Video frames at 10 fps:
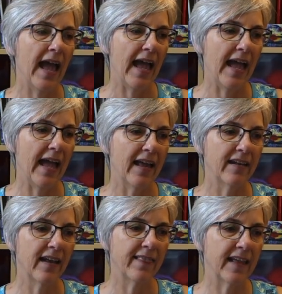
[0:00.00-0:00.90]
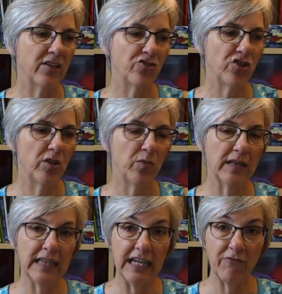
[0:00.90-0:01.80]
And then she would
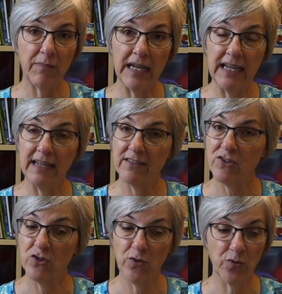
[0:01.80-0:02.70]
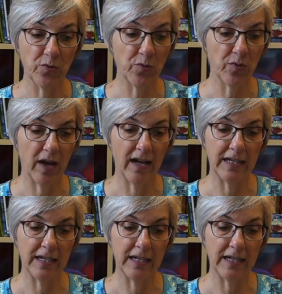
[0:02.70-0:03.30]
leave me to